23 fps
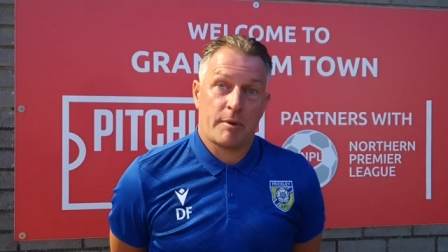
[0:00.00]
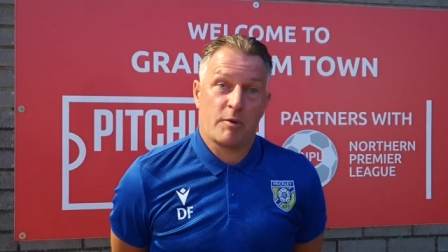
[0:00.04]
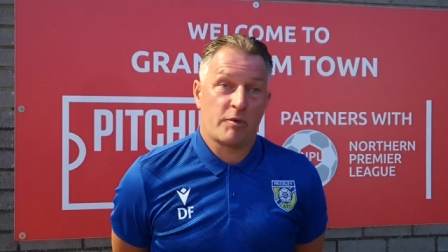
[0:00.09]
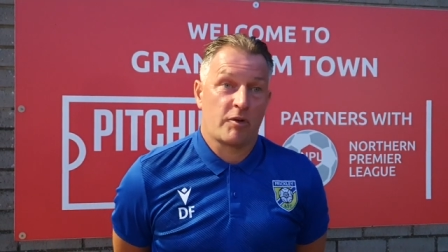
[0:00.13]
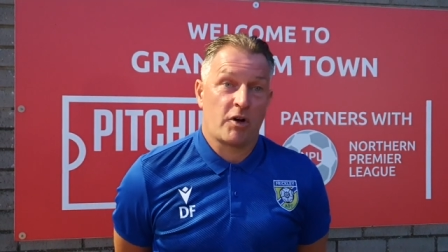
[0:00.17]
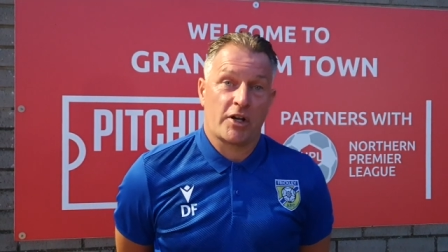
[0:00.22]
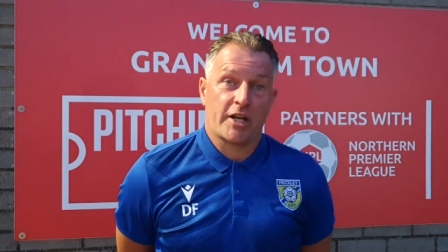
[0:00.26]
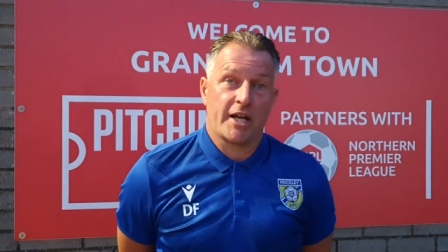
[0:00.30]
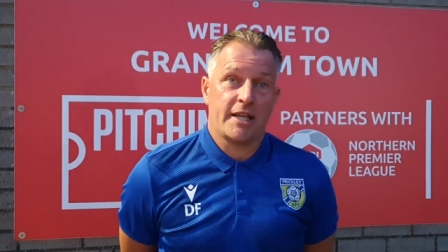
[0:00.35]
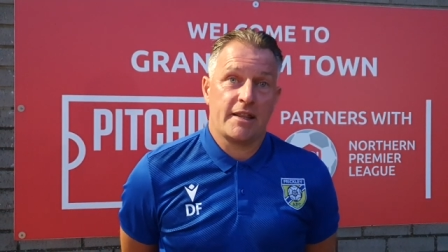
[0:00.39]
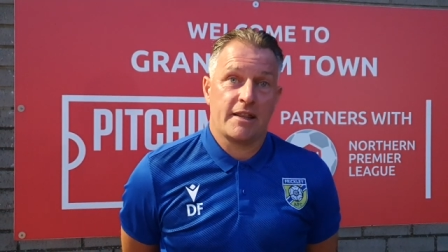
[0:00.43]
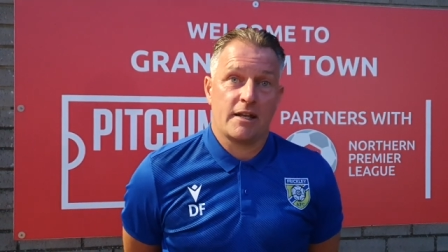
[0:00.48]
We've
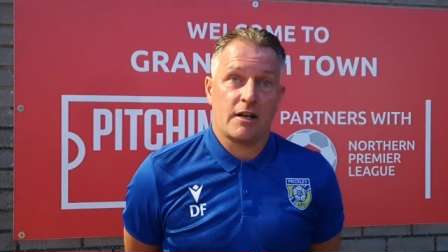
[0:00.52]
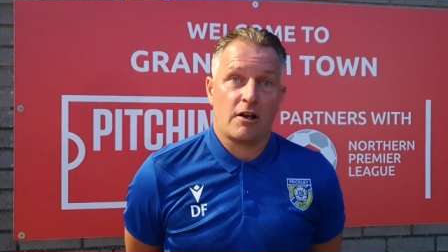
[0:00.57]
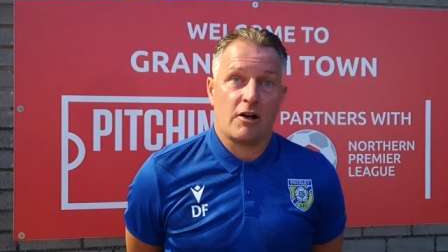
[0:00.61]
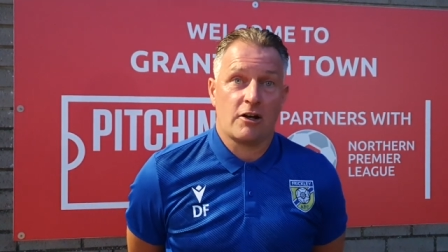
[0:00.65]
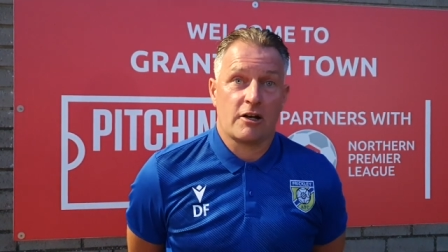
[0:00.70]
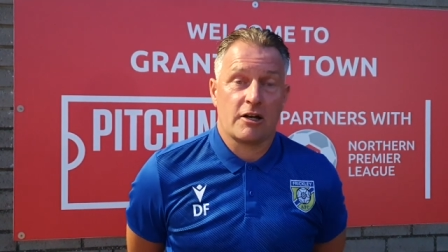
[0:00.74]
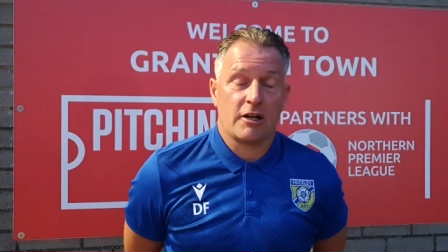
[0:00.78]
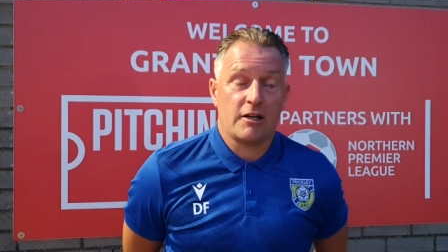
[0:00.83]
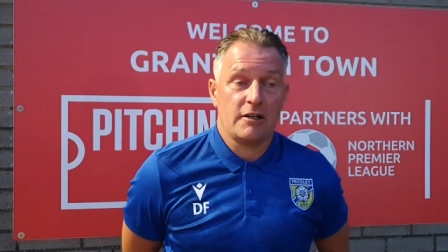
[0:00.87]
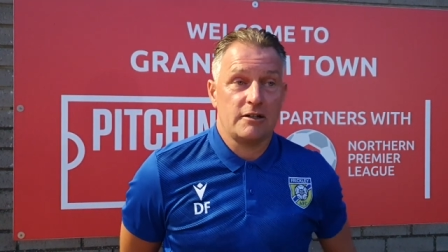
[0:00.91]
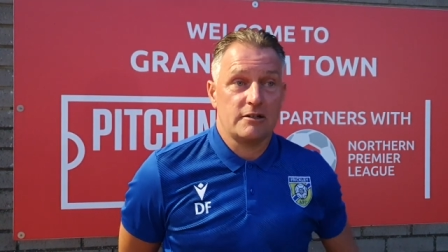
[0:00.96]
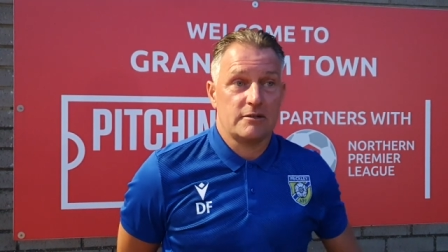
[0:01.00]
got it in the
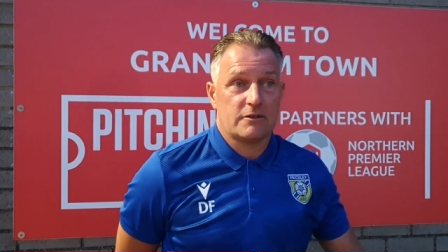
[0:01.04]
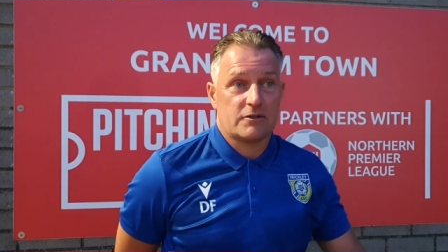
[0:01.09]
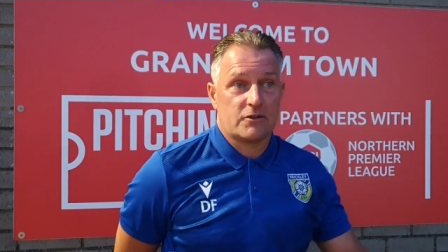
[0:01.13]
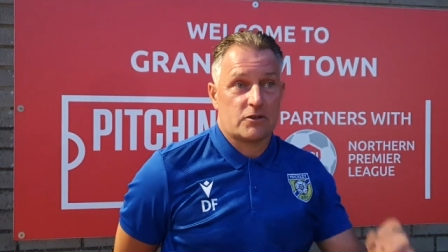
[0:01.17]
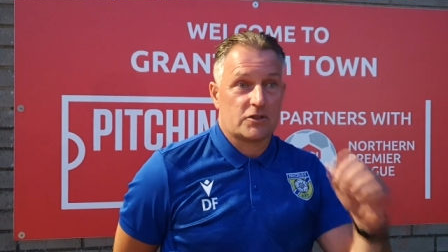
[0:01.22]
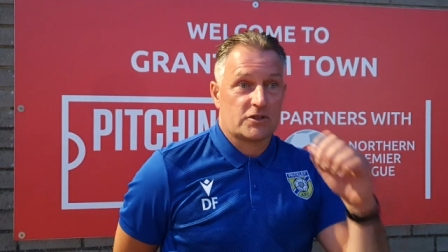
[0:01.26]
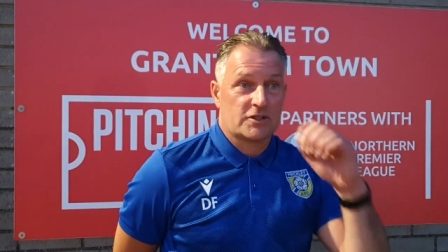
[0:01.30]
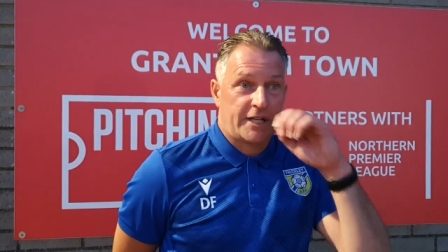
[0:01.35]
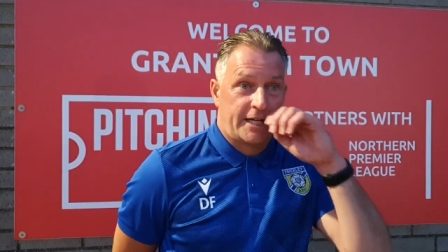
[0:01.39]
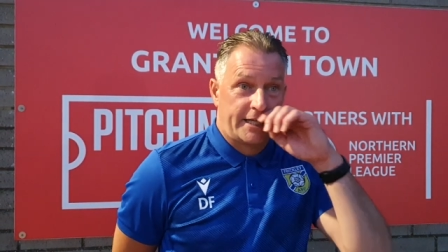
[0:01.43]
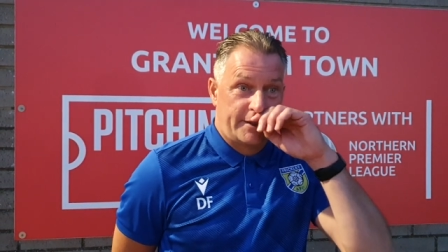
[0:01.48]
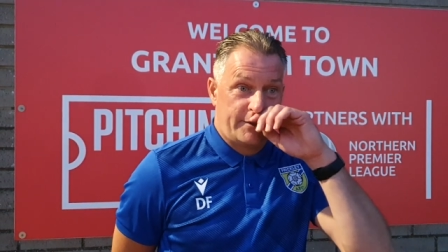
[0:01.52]
locker. I
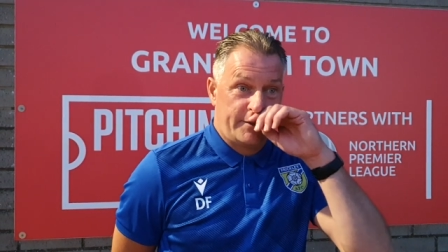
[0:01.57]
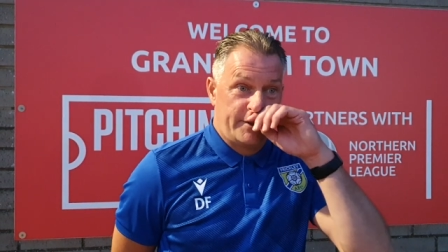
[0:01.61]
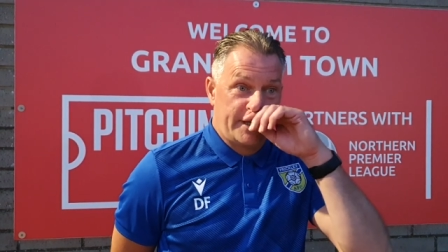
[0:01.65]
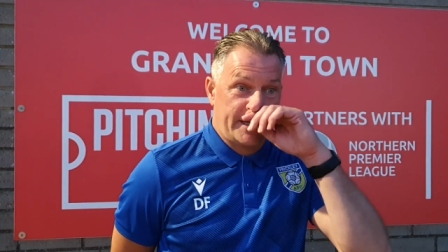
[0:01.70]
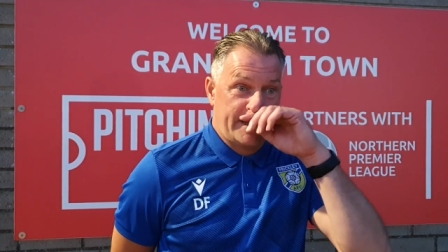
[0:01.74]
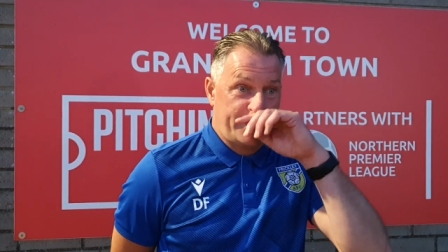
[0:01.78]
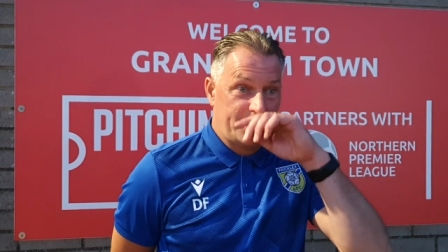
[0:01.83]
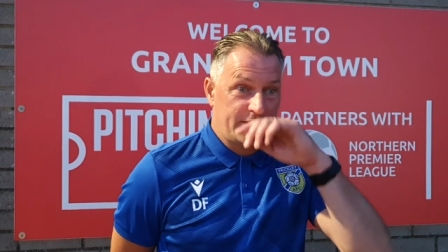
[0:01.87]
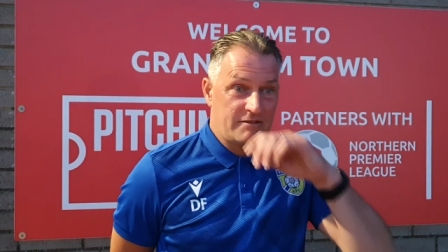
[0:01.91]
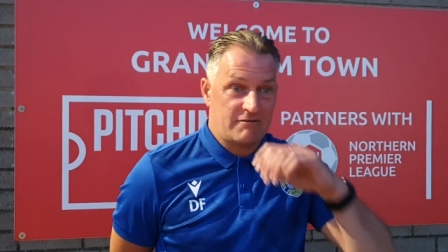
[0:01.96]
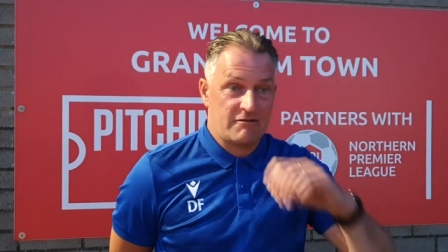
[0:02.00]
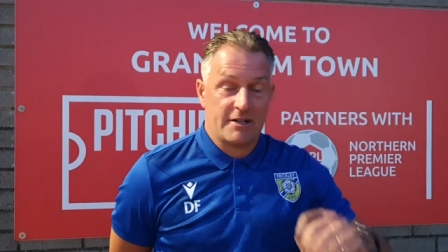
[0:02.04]
thought Saturday we
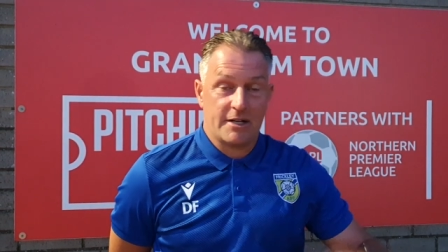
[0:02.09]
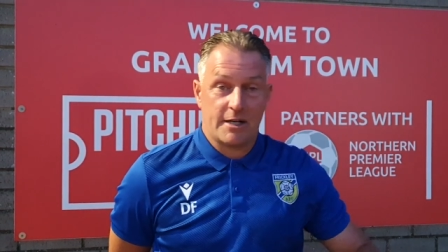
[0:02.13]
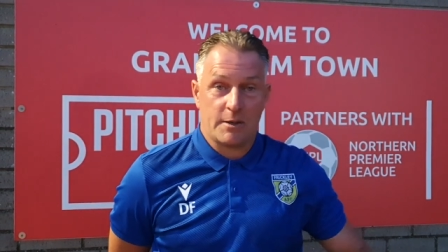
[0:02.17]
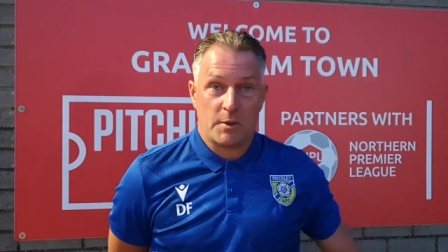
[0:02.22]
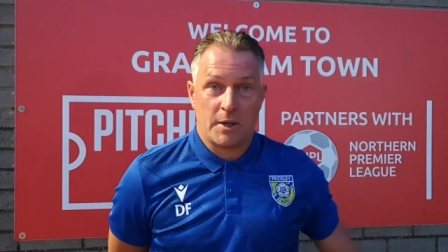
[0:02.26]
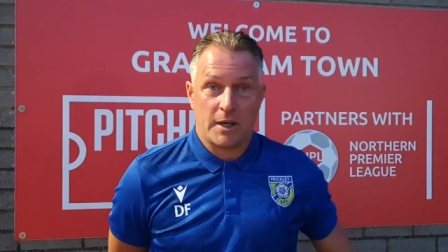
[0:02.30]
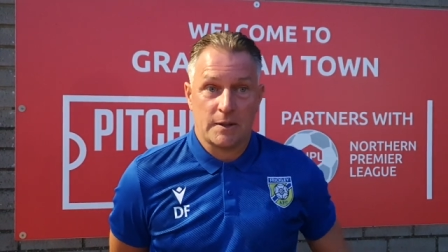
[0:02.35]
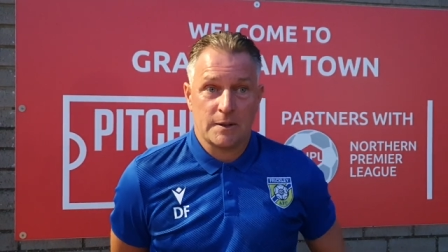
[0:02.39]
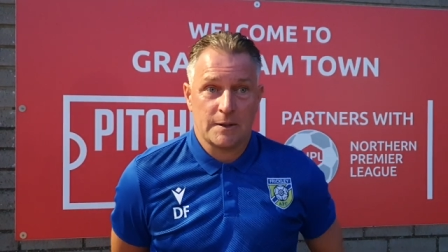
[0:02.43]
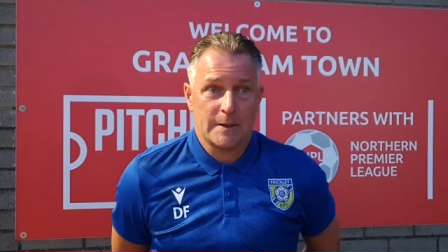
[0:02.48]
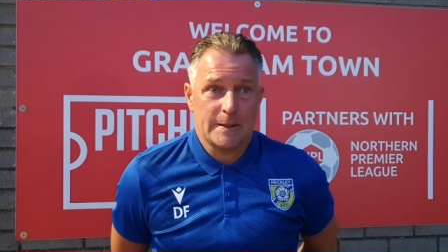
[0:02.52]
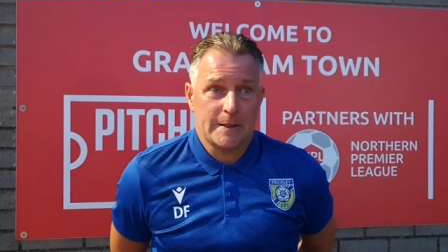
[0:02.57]
kept it really
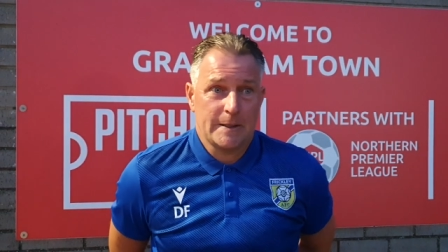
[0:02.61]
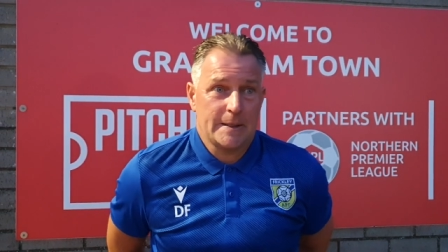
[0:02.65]
well.